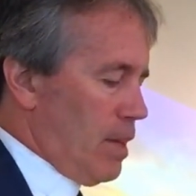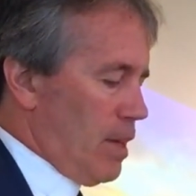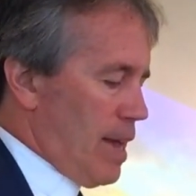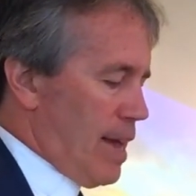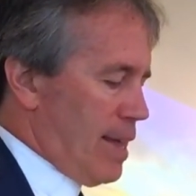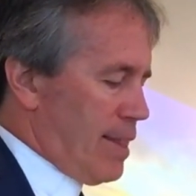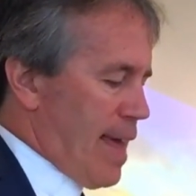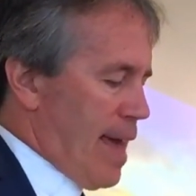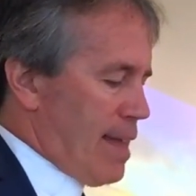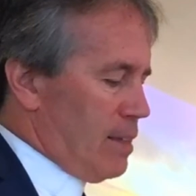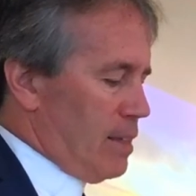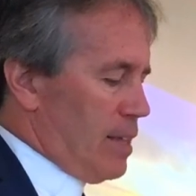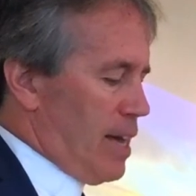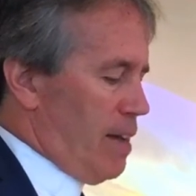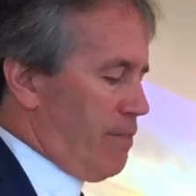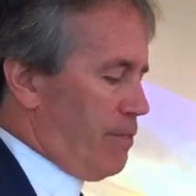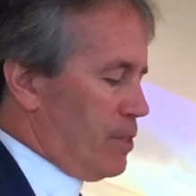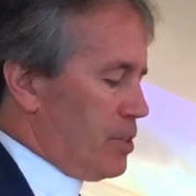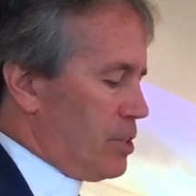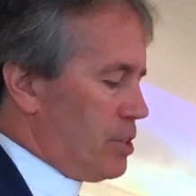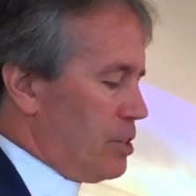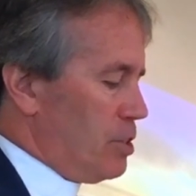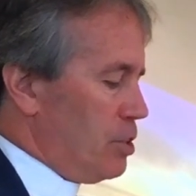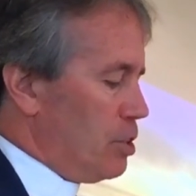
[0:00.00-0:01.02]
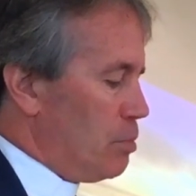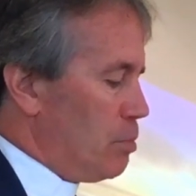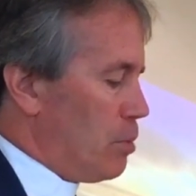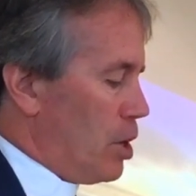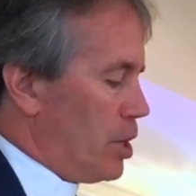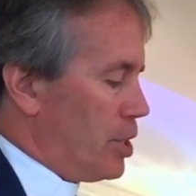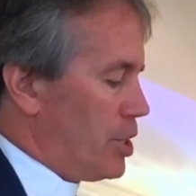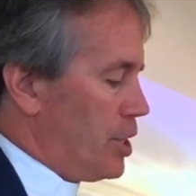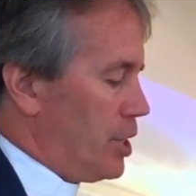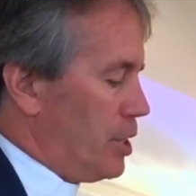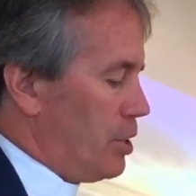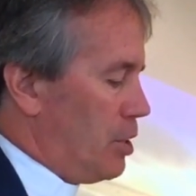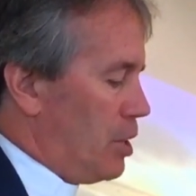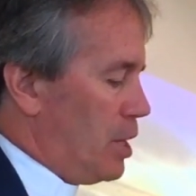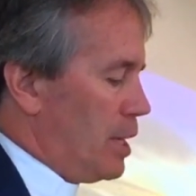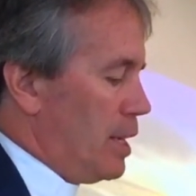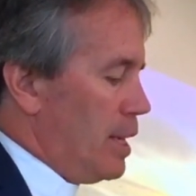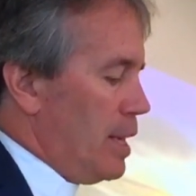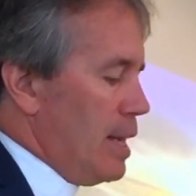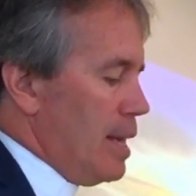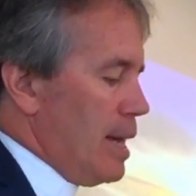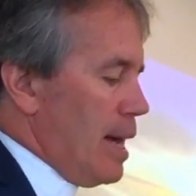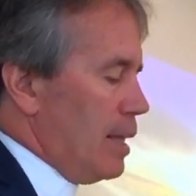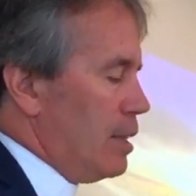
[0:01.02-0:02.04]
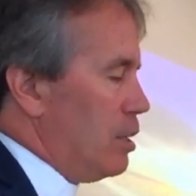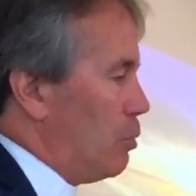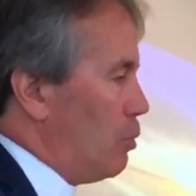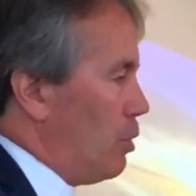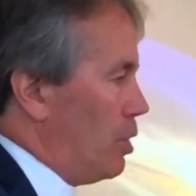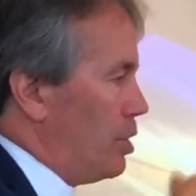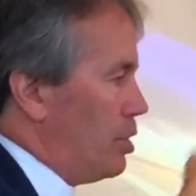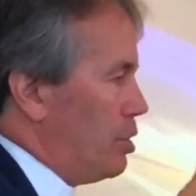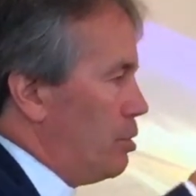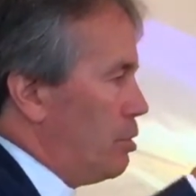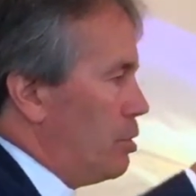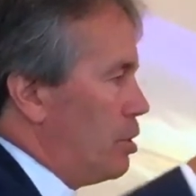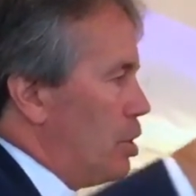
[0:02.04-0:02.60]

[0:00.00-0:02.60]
And that life is still marching on, and the one who